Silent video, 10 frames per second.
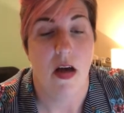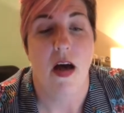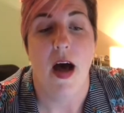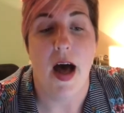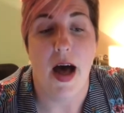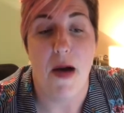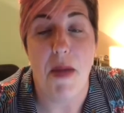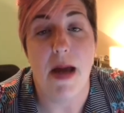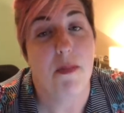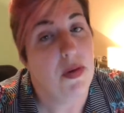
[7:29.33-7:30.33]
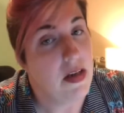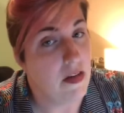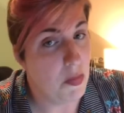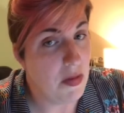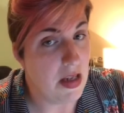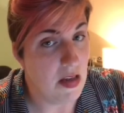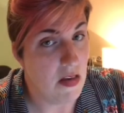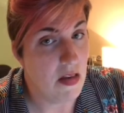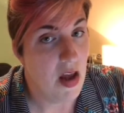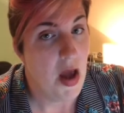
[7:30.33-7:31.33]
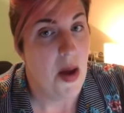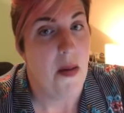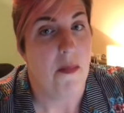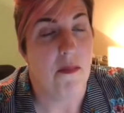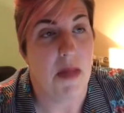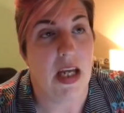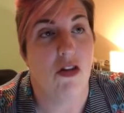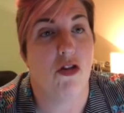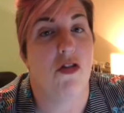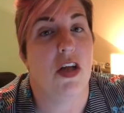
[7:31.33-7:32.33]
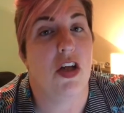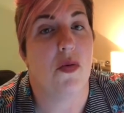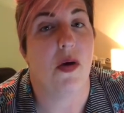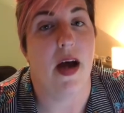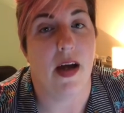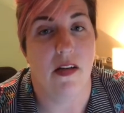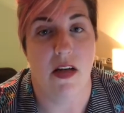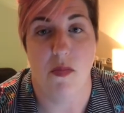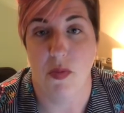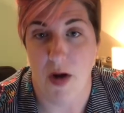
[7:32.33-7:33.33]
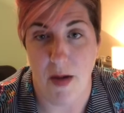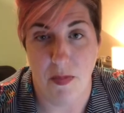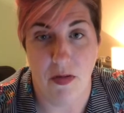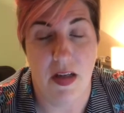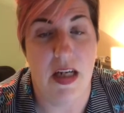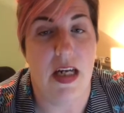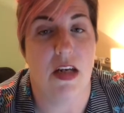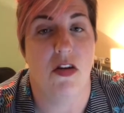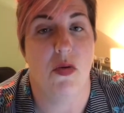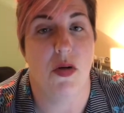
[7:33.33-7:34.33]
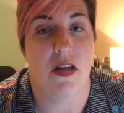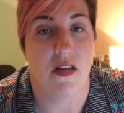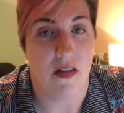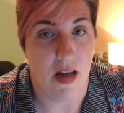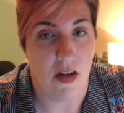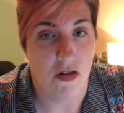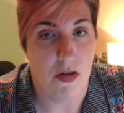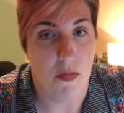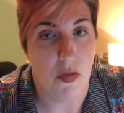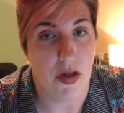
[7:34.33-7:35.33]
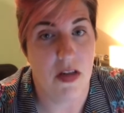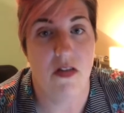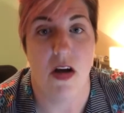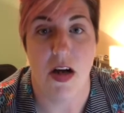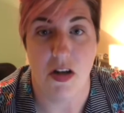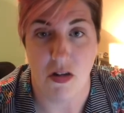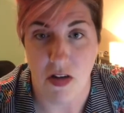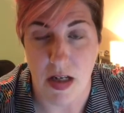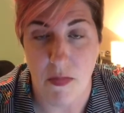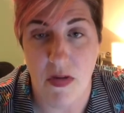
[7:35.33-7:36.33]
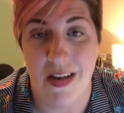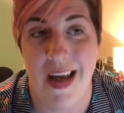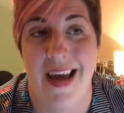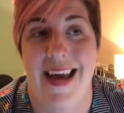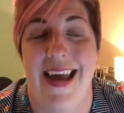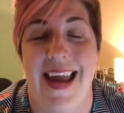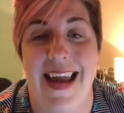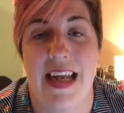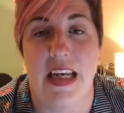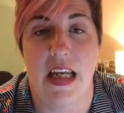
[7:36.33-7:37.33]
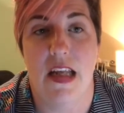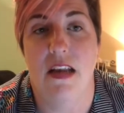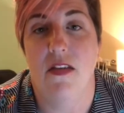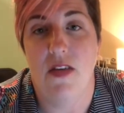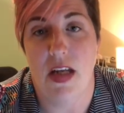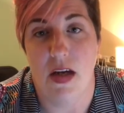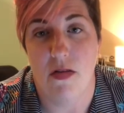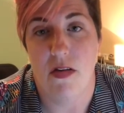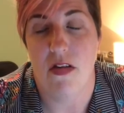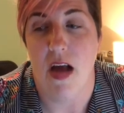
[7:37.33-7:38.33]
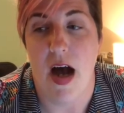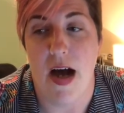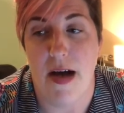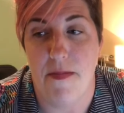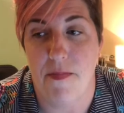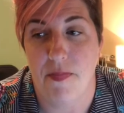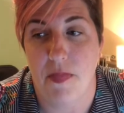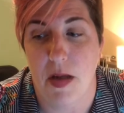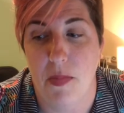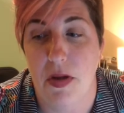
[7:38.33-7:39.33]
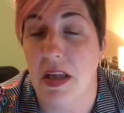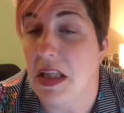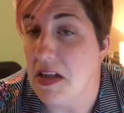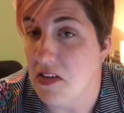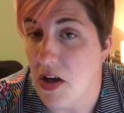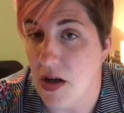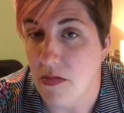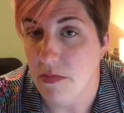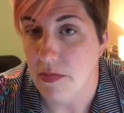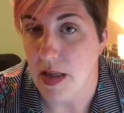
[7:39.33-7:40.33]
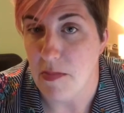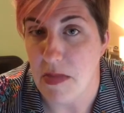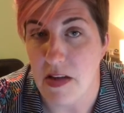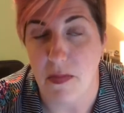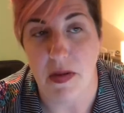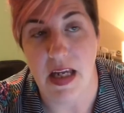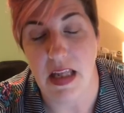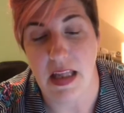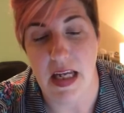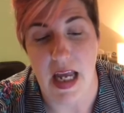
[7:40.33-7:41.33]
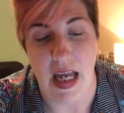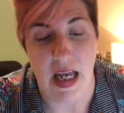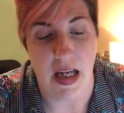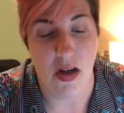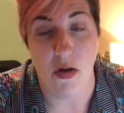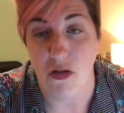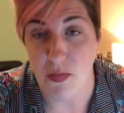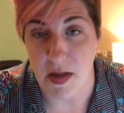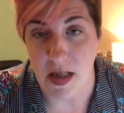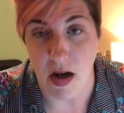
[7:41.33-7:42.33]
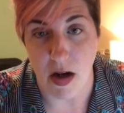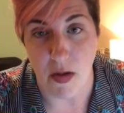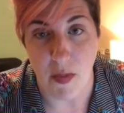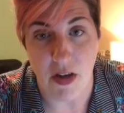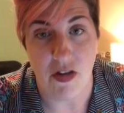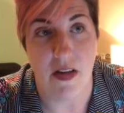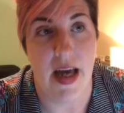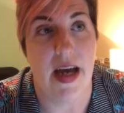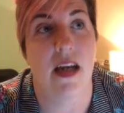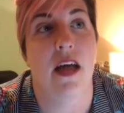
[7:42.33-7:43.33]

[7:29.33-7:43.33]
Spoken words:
And please, make sure that you are acting properly in your discussion boards on your teams and in the videos. Please know that Miss Blakely and Coach B are watching that.